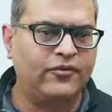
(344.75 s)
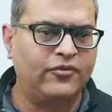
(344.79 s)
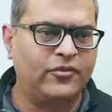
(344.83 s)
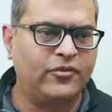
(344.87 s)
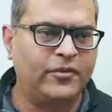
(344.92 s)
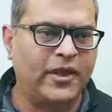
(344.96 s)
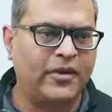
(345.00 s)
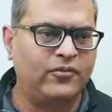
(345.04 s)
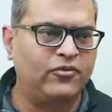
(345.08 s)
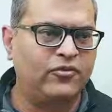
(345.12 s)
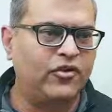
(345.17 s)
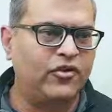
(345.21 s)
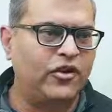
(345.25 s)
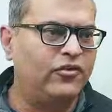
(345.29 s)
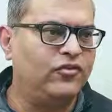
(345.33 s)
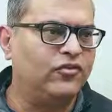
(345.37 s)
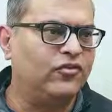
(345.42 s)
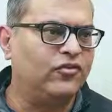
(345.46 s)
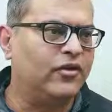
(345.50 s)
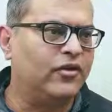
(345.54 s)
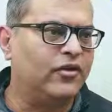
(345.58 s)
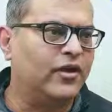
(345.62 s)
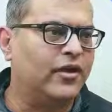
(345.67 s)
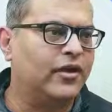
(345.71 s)
So we have
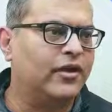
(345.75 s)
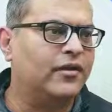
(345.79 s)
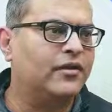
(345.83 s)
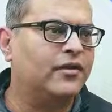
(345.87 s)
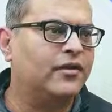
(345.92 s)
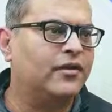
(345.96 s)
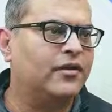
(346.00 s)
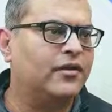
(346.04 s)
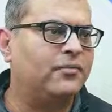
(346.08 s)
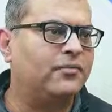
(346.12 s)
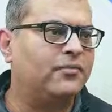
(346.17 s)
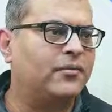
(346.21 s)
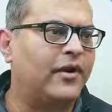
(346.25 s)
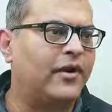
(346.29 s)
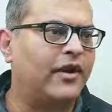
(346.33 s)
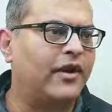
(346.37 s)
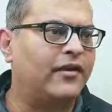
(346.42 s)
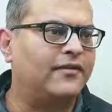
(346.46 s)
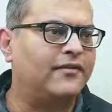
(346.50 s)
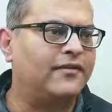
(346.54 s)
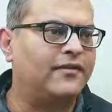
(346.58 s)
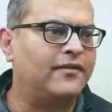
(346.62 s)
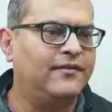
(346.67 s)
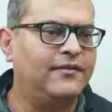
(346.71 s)
changed the
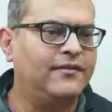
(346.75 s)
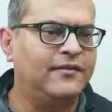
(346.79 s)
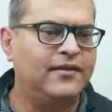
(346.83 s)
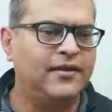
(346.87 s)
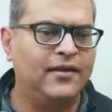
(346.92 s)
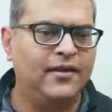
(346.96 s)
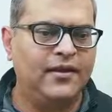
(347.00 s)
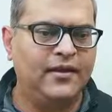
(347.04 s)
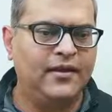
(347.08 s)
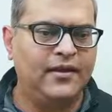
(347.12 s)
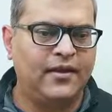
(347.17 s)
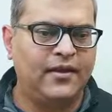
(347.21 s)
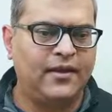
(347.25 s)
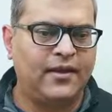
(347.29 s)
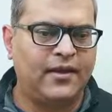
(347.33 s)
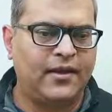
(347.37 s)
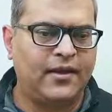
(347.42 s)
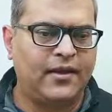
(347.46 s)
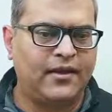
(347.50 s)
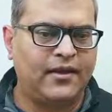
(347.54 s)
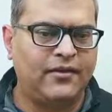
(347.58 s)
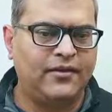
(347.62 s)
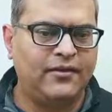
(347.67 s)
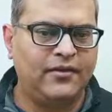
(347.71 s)
prices,
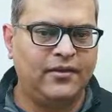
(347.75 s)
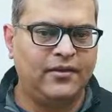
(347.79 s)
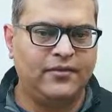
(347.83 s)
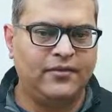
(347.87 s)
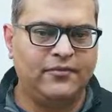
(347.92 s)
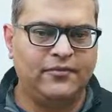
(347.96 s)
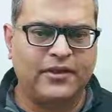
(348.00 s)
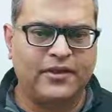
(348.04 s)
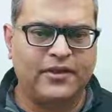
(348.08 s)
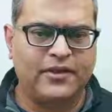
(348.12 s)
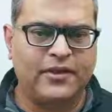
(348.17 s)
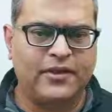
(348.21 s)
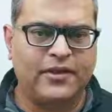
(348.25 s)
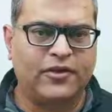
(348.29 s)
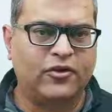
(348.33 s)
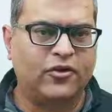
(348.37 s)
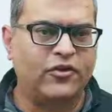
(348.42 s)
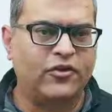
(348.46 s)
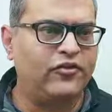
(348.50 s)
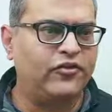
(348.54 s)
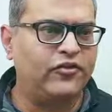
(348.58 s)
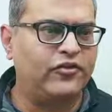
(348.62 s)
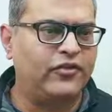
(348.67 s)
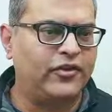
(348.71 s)
and we'll click
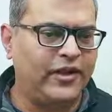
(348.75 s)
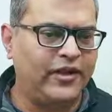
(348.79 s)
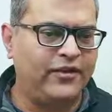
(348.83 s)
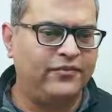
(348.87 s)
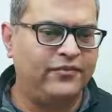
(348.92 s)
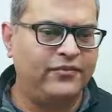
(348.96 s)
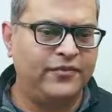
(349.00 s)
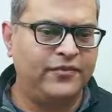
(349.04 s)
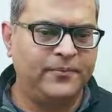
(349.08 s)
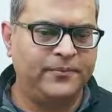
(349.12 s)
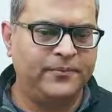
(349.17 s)
on save,